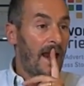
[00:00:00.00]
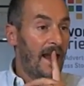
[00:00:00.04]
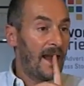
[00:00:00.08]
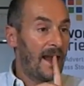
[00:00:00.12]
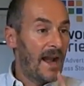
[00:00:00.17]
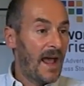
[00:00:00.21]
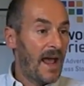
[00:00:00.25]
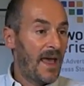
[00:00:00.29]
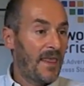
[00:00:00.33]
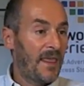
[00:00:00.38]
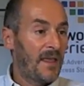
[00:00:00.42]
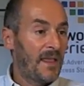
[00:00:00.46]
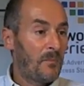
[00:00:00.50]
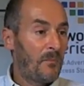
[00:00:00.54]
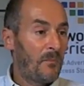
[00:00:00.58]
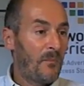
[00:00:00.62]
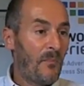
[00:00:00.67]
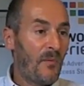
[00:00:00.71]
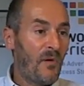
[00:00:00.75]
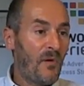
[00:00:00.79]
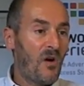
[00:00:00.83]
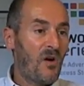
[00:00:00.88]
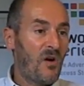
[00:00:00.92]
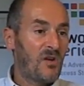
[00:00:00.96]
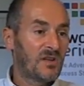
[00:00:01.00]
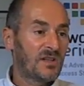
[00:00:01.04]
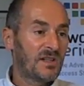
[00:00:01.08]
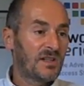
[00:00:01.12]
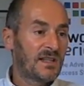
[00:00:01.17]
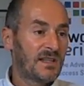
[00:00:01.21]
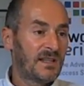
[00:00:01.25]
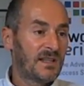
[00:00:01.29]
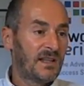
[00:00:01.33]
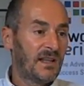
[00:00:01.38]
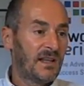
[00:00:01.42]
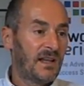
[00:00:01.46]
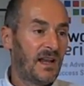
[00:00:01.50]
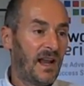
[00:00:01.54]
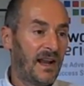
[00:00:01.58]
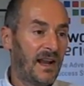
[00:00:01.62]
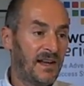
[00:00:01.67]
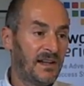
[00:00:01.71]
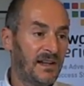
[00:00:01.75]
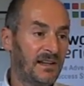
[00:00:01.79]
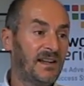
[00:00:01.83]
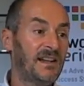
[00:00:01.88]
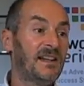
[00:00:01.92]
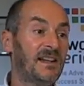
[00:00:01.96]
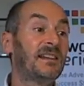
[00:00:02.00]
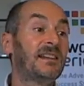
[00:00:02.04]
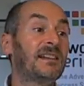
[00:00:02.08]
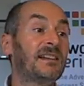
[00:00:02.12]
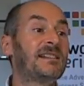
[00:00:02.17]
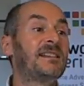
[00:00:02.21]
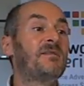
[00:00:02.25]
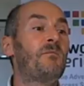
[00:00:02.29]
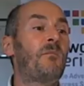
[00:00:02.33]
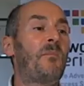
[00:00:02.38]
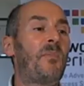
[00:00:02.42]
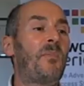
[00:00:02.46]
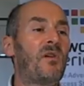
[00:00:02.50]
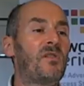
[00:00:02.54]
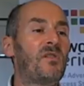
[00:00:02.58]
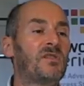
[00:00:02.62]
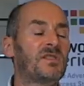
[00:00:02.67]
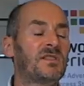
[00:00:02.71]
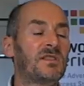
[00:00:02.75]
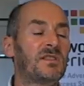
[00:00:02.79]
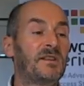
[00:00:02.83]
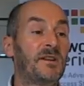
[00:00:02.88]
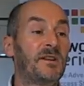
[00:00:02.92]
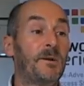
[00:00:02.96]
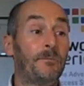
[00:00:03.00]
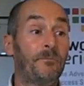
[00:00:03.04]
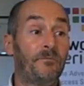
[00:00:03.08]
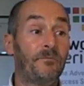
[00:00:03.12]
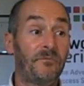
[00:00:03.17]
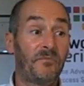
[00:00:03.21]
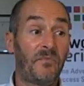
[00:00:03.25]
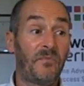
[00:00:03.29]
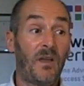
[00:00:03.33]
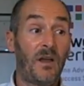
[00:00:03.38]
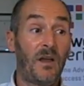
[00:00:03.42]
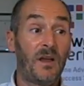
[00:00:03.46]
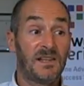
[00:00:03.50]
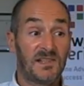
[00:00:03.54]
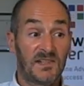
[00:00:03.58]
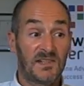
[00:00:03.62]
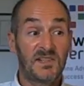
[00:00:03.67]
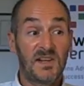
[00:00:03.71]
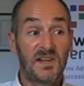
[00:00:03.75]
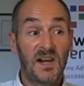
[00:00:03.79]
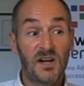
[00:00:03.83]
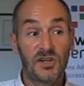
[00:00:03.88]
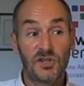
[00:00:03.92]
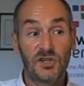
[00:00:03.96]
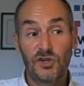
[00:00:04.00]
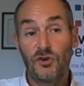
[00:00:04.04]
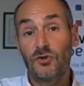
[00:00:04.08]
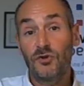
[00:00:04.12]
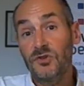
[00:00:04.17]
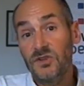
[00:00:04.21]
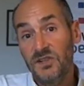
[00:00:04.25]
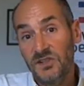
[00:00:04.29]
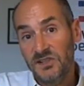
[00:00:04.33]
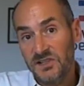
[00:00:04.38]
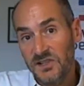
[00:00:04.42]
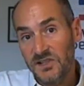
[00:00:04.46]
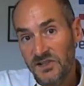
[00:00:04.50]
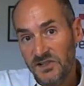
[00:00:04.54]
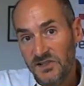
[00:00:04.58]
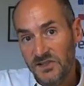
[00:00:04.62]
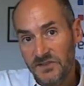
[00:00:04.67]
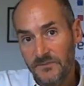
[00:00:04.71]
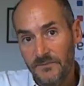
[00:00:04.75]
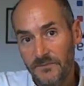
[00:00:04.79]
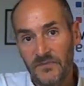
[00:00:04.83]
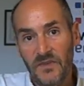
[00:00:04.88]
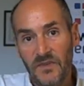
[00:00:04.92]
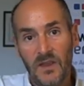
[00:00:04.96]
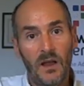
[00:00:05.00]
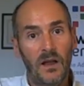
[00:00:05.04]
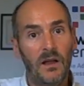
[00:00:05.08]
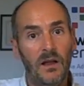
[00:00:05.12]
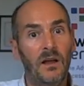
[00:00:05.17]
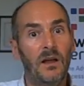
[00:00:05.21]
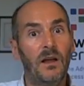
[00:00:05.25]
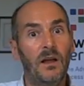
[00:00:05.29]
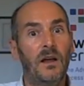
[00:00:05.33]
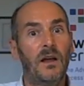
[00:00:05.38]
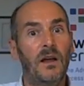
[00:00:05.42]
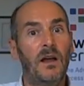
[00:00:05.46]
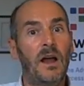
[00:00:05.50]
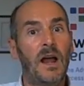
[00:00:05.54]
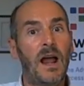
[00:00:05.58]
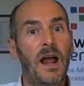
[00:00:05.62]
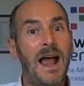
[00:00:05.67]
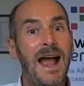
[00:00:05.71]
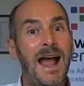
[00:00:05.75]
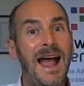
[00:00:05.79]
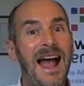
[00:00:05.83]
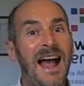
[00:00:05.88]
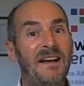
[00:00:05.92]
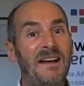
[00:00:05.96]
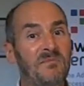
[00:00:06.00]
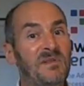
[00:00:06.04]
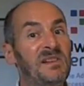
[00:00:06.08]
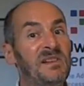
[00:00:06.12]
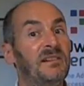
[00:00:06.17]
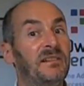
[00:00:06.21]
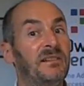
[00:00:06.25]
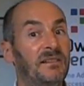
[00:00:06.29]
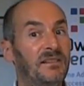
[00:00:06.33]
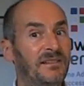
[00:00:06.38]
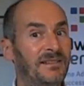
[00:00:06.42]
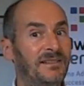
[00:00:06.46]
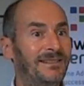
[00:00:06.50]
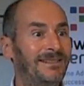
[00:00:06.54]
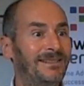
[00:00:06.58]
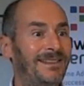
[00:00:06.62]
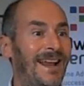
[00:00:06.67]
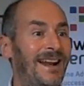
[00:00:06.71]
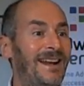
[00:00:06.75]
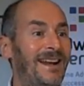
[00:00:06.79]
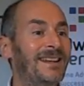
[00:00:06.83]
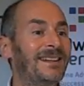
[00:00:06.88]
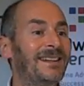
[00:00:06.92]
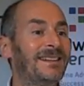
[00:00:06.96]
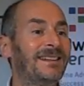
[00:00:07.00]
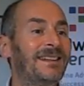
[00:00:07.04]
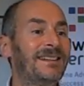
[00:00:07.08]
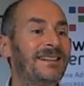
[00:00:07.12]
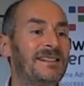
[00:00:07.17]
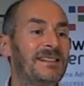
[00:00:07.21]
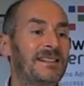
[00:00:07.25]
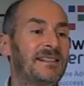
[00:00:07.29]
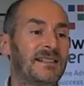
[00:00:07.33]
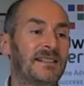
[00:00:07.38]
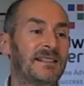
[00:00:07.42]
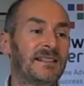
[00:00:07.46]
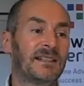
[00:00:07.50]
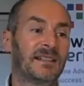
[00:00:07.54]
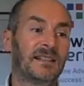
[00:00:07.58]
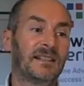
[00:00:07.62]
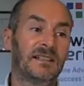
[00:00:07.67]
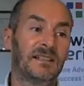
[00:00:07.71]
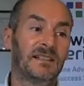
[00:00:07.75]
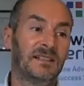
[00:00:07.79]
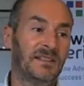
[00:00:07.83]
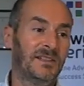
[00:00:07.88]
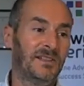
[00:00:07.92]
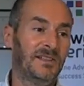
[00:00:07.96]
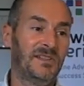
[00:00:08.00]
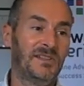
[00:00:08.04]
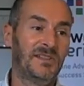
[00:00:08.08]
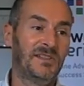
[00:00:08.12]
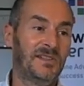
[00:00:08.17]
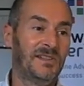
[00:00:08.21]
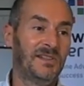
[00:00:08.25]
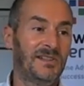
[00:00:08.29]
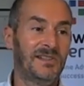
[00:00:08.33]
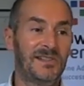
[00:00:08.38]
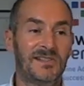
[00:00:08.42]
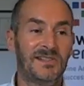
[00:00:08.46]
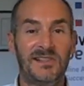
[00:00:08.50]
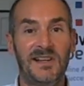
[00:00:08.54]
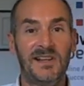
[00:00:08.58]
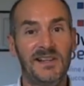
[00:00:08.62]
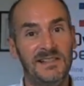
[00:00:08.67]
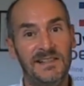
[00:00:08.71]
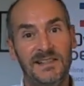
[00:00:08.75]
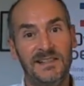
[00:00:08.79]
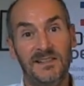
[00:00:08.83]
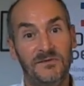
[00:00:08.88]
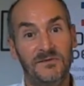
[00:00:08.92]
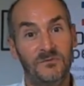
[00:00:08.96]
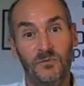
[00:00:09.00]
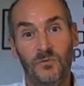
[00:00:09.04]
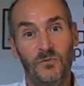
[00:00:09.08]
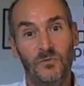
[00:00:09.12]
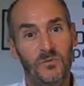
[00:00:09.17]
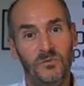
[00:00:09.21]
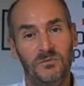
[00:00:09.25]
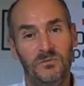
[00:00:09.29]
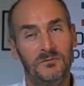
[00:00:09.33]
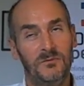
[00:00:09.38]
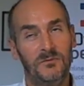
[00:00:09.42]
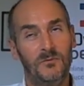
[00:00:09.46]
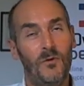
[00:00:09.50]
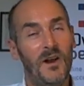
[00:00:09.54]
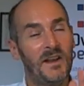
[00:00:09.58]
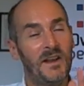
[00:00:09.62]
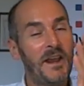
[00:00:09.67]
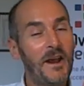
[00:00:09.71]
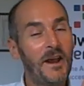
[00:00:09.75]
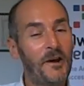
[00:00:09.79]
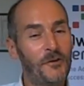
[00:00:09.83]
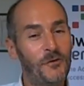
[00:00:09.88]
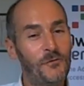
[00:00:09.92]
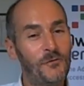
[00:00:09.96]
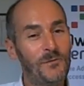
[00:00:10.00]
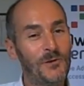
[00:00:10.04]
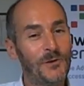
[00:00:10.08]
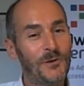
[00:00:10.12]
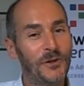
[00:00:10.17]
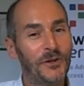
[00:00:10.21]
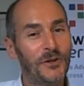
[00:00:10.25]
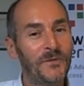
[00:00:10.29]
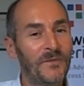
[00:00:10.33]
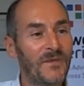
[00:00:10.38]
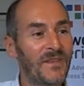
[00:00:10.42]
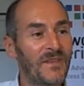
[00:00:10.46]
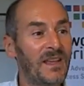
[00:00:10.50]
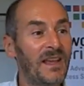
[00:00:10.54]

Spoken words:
Another interesting post, search audiences. I've been telling this since 1 year or more.